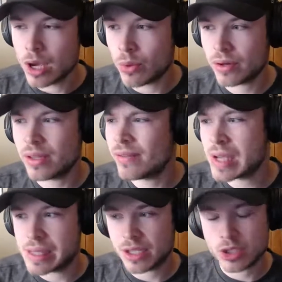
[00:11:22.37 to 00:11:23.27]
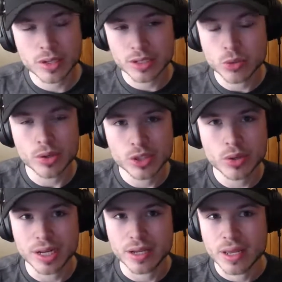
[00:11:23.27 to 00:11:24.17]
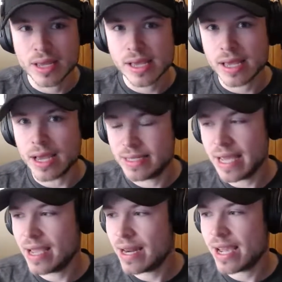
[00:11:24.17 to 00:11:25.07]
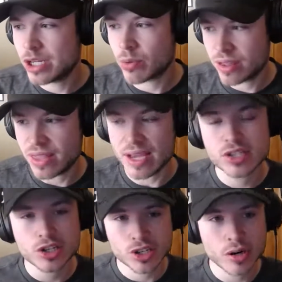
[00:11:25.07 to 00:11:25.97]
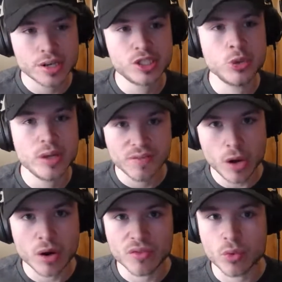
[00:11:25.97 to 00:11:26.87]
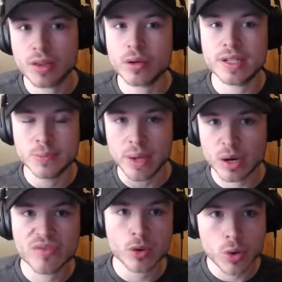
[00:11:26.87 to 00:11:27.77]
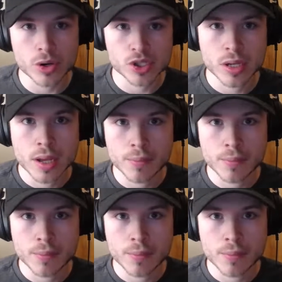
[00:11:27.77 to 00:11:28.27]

We're living in 2020, a day and age where things are starting to evolve, whether it's better for worse.